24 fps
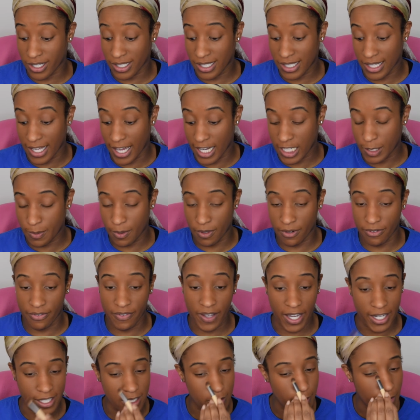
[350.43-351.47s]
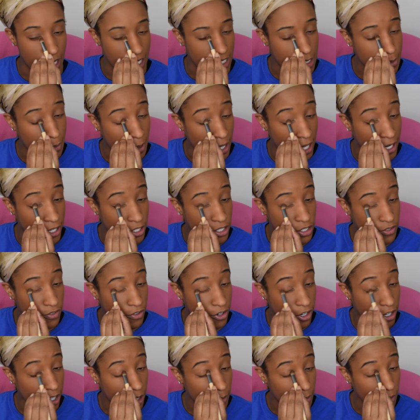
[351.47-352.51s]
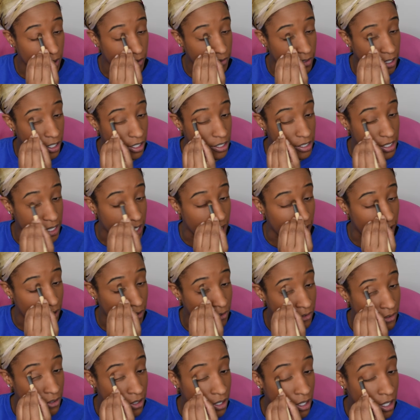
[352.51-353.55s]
/ perfect my Spanish for a number of years now.